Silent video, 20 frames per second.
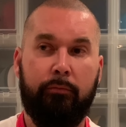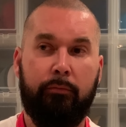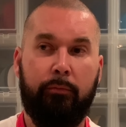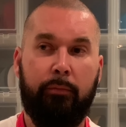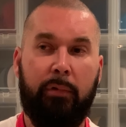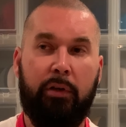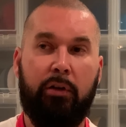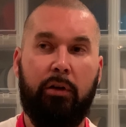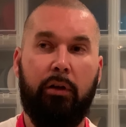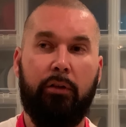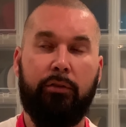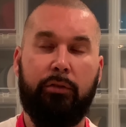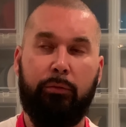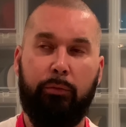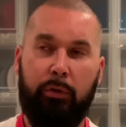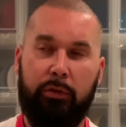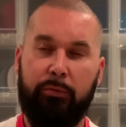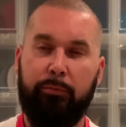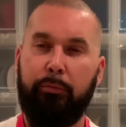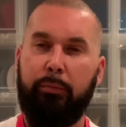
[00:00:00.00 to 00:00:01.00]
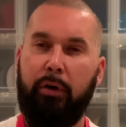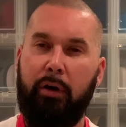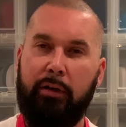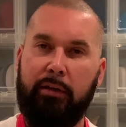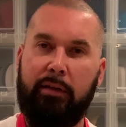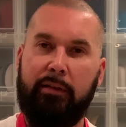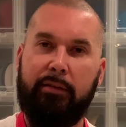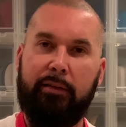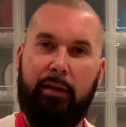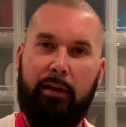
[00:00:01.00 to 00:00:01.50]
because it was
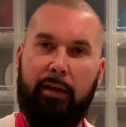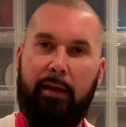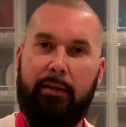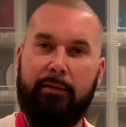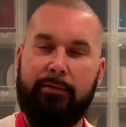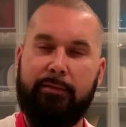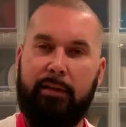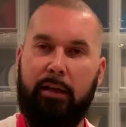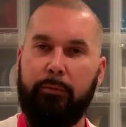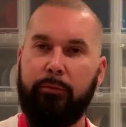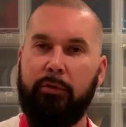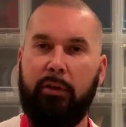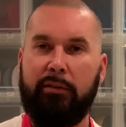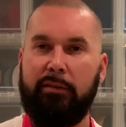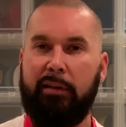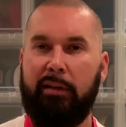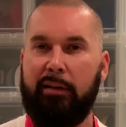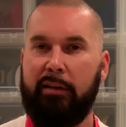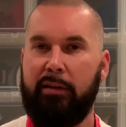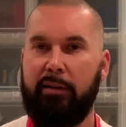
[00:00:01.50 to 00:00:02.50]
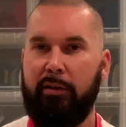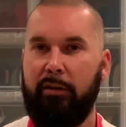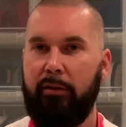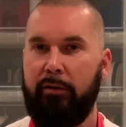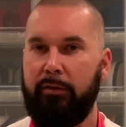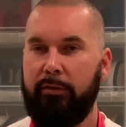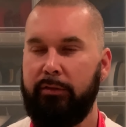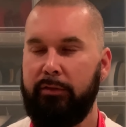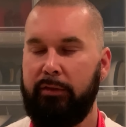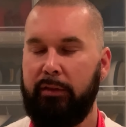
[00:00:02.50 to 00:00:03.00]
bugging the last time, so I didn't
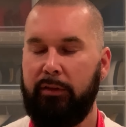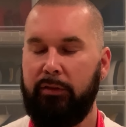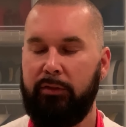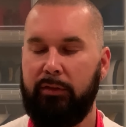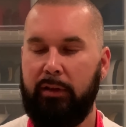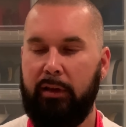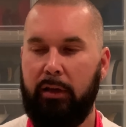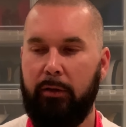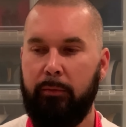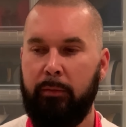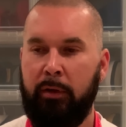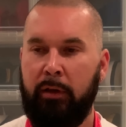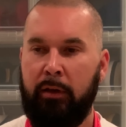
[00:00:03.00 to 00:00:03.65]
care this time.